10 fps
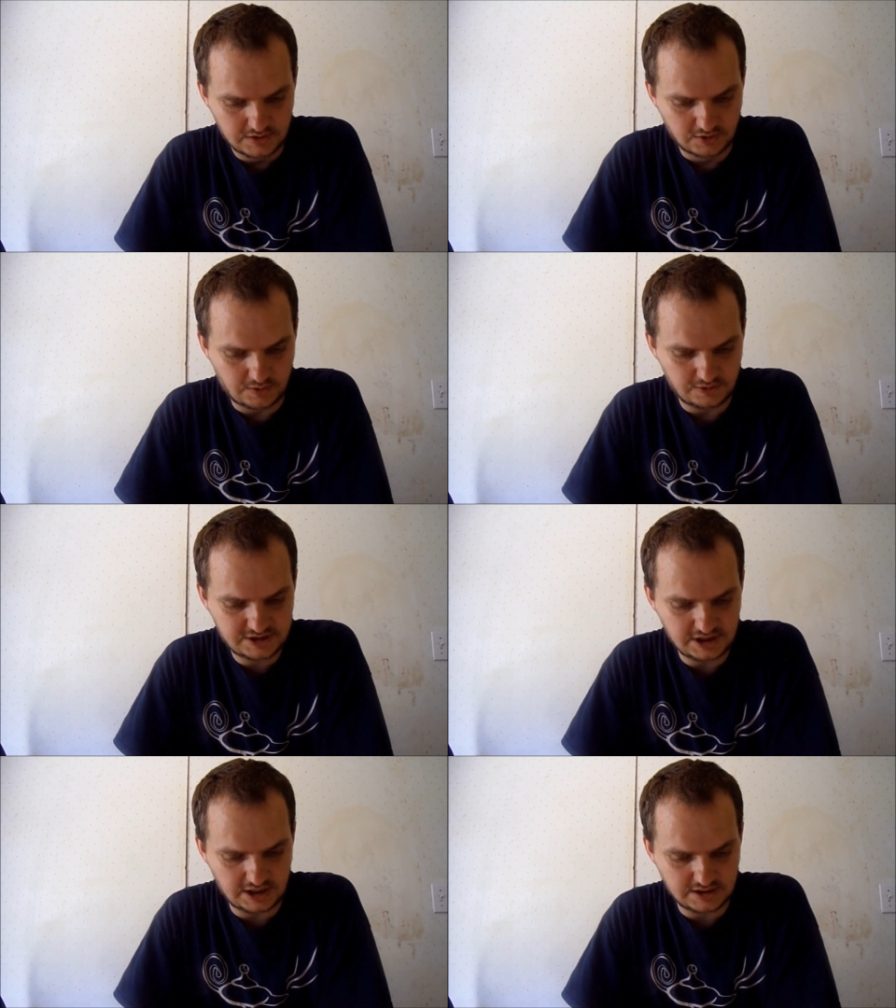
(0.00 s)
The
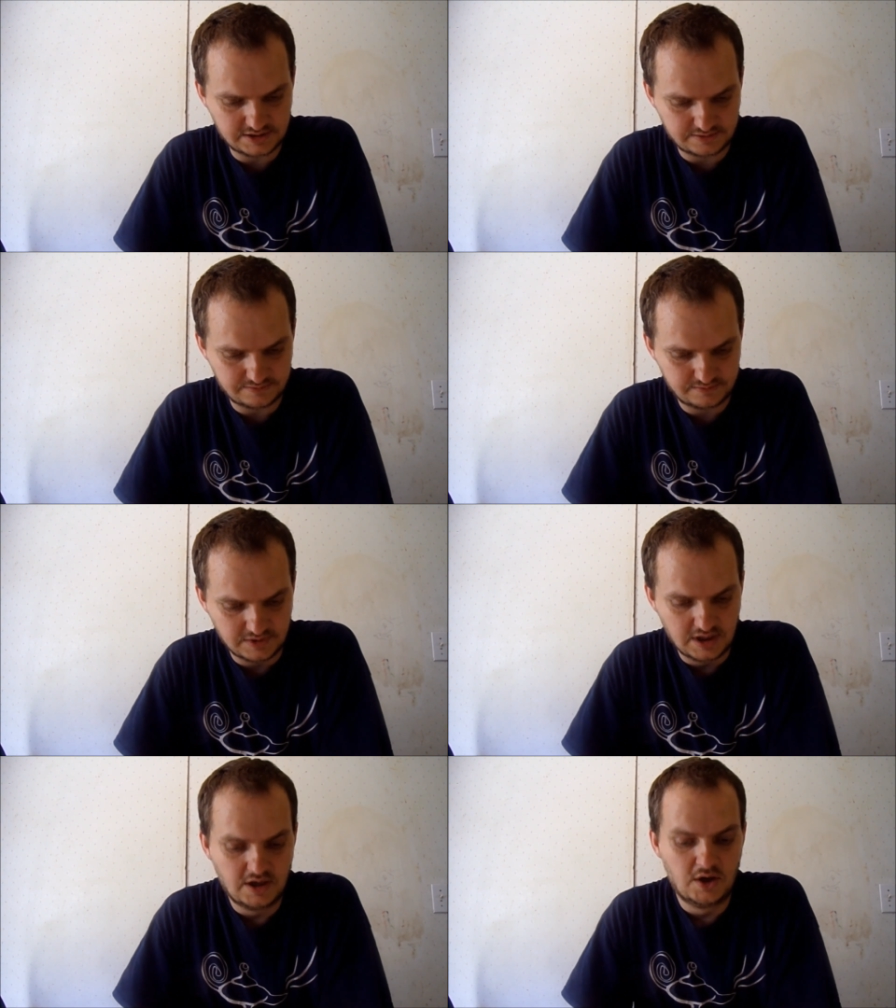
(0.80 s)
quote states,
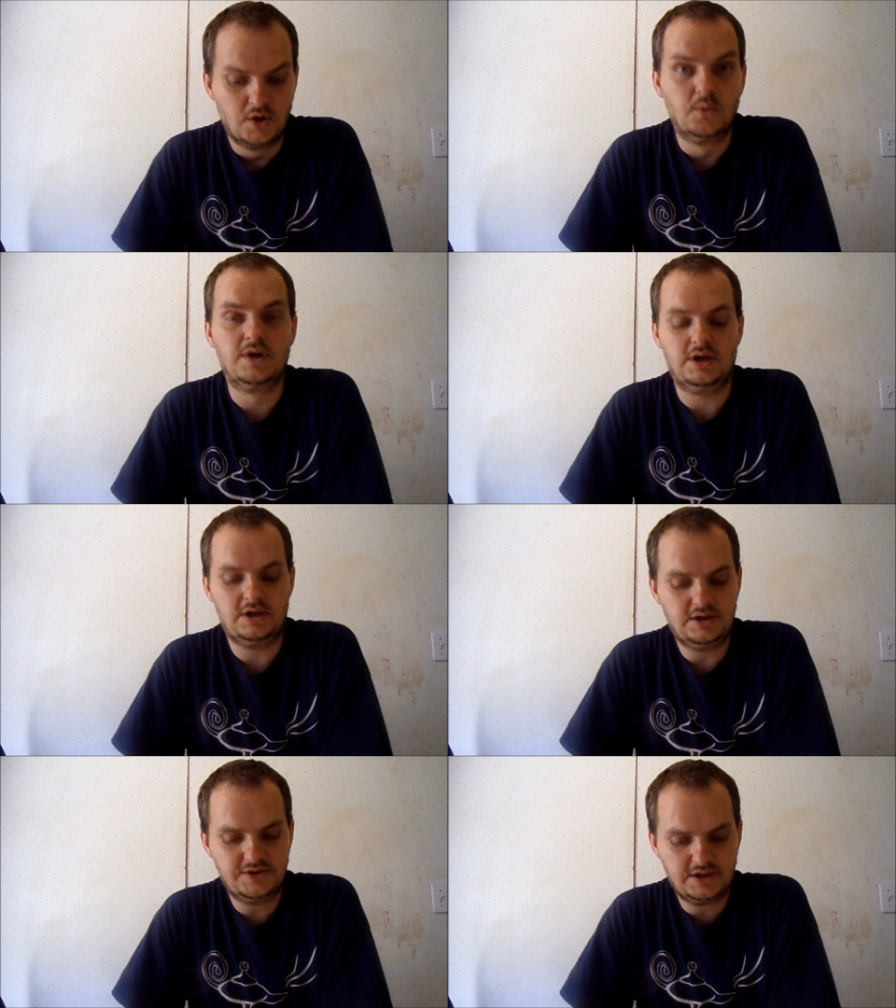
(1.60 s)
"When
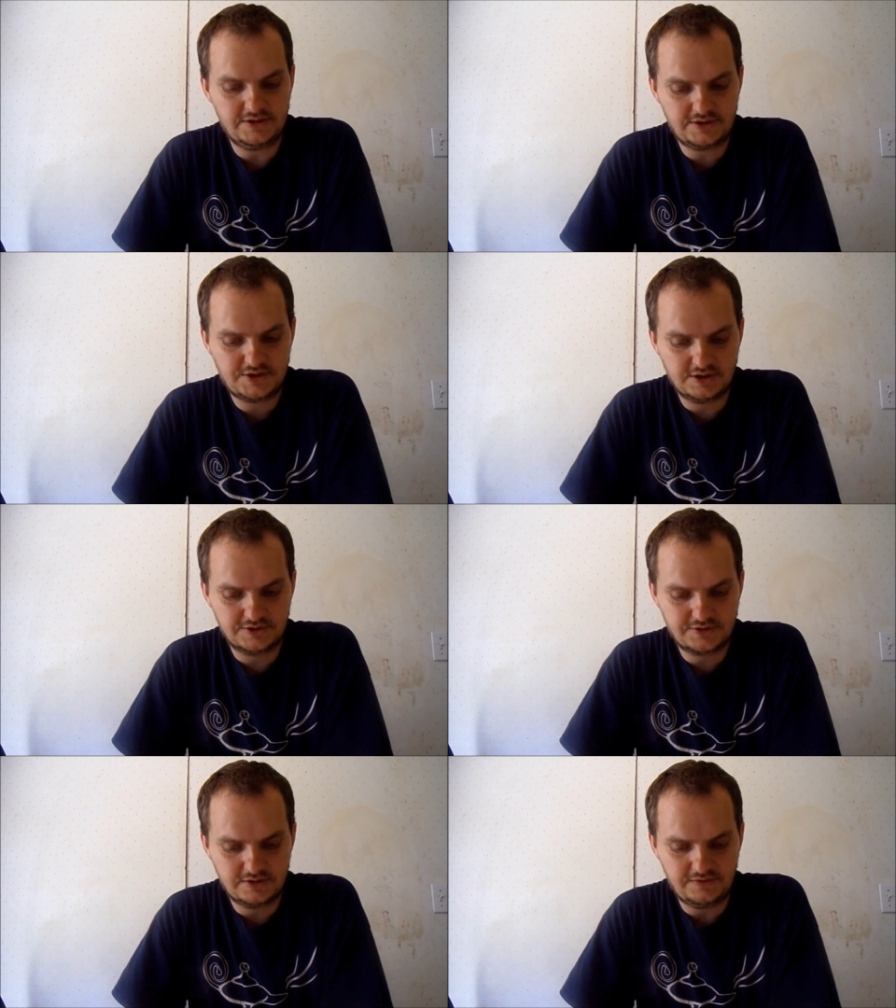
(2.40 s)
all the other
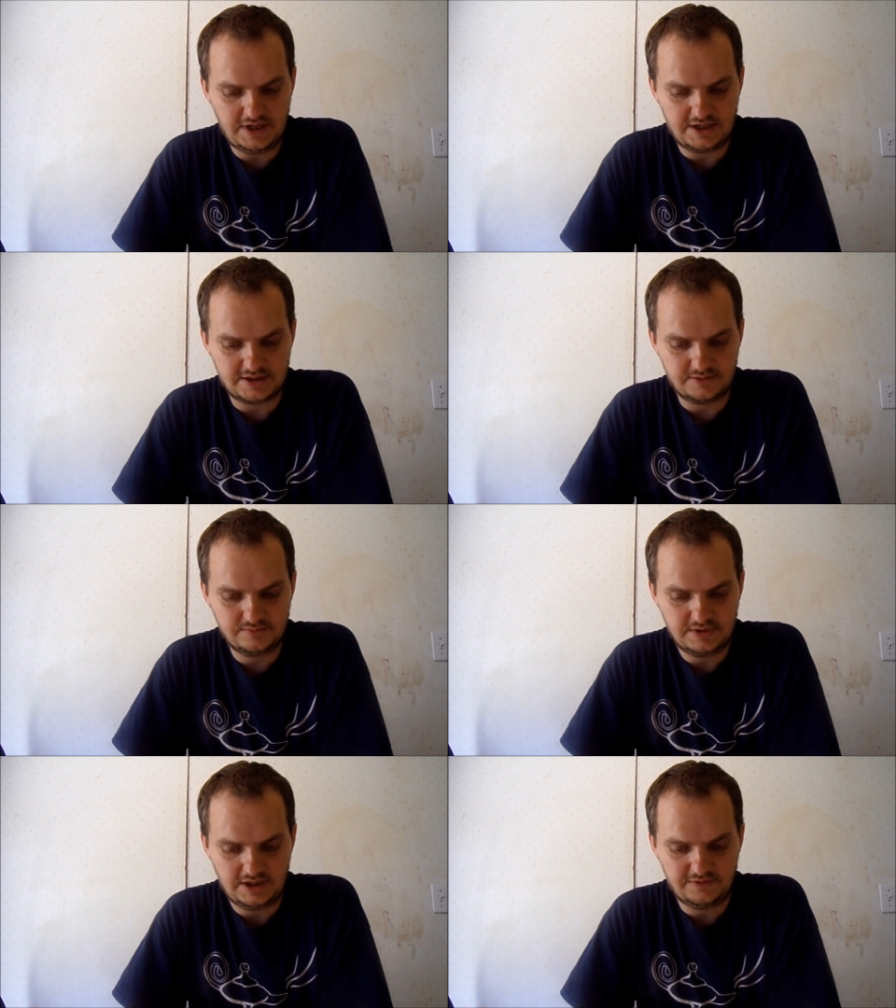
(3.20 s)
children of
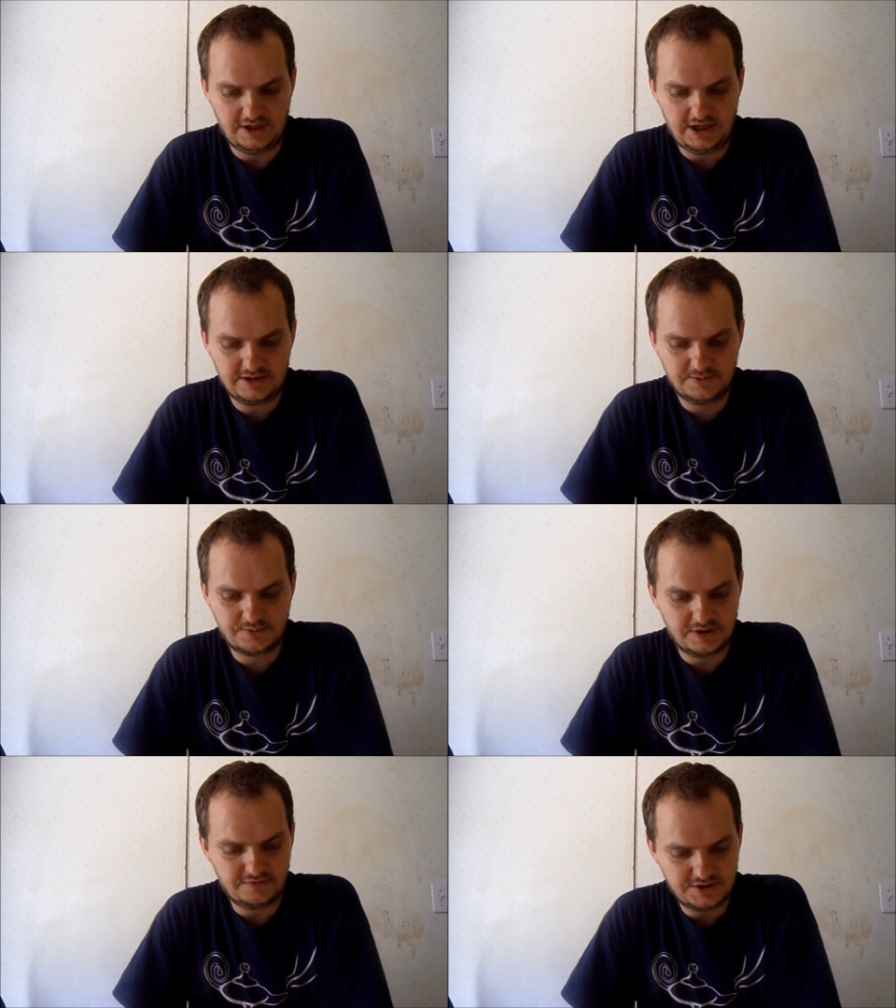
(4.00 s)
Adam have had the
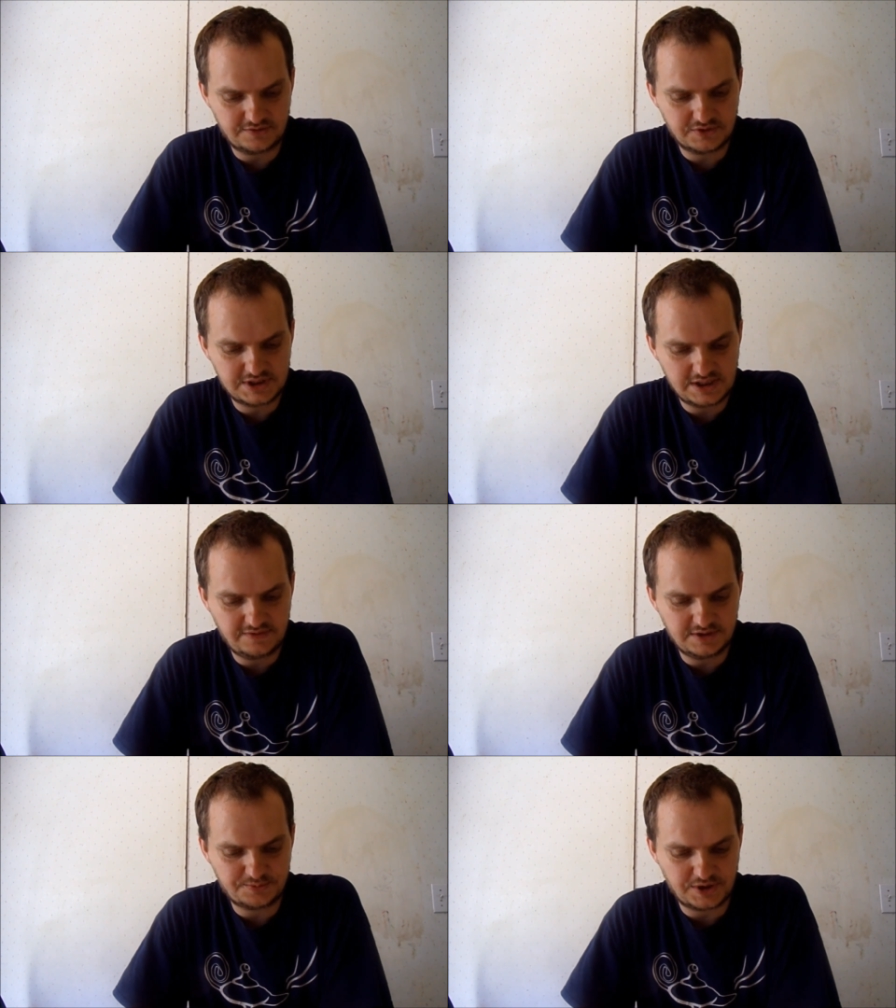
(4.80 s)
privilege of
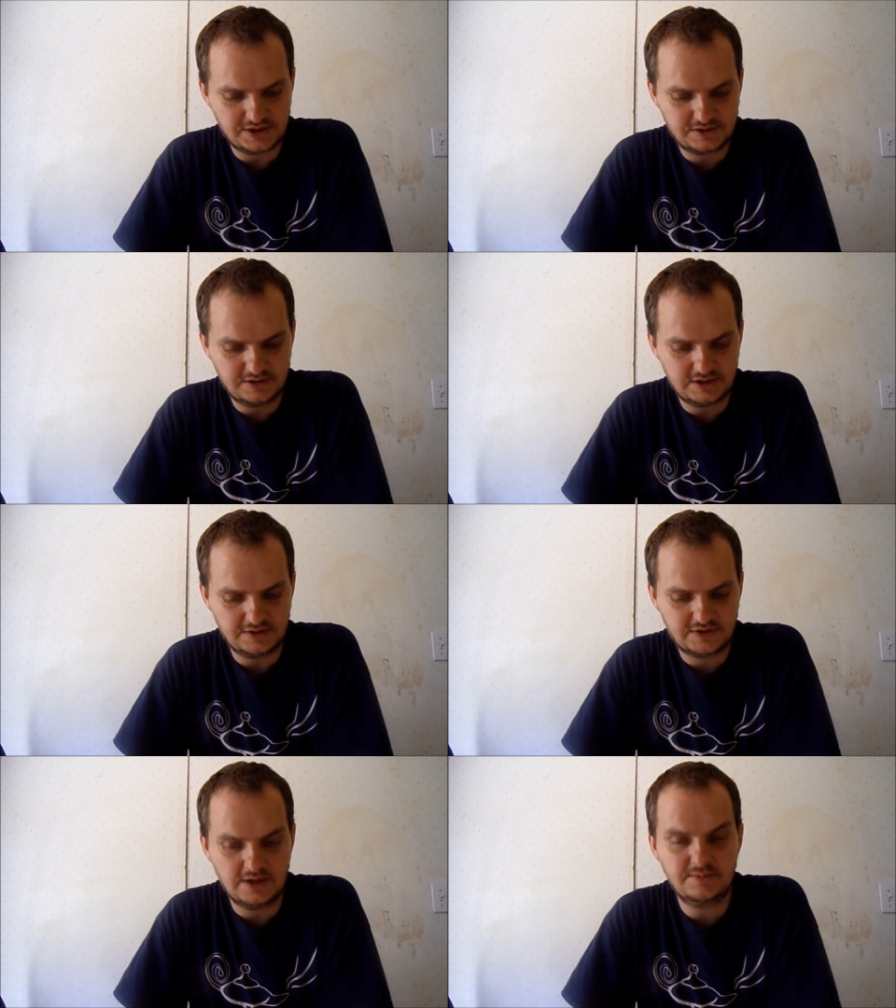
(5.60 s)
receiving the priesthood
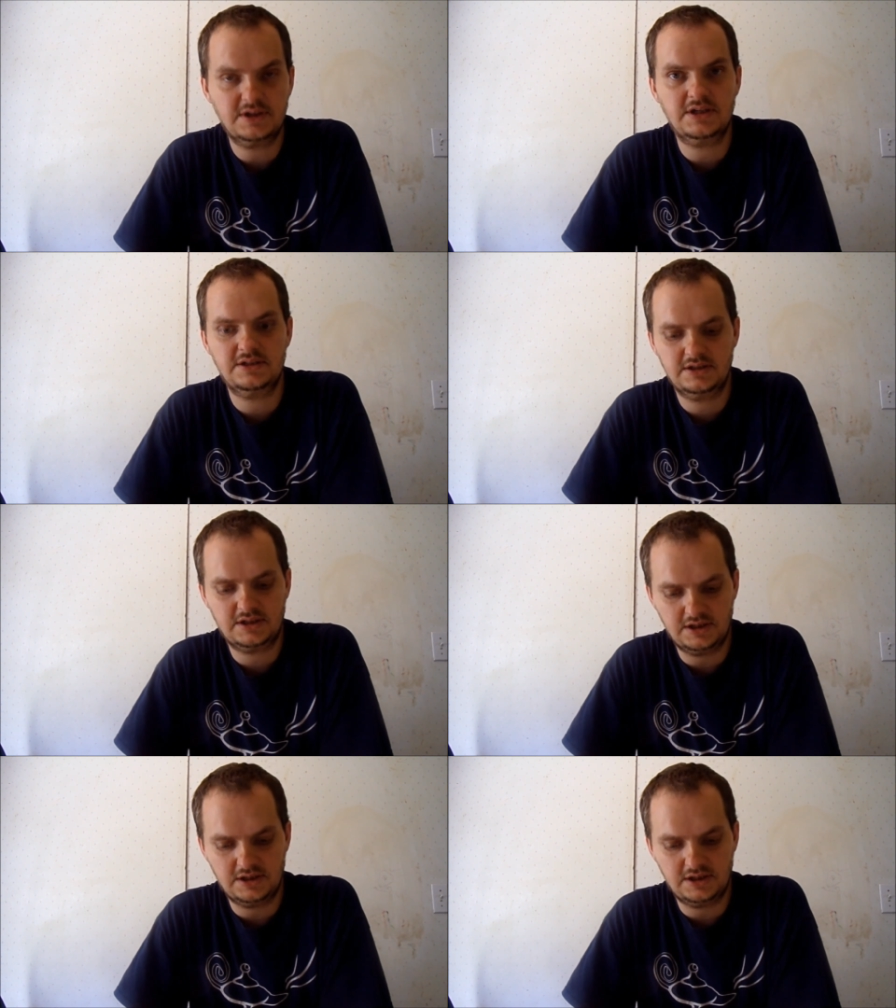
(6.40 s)
and of coming into the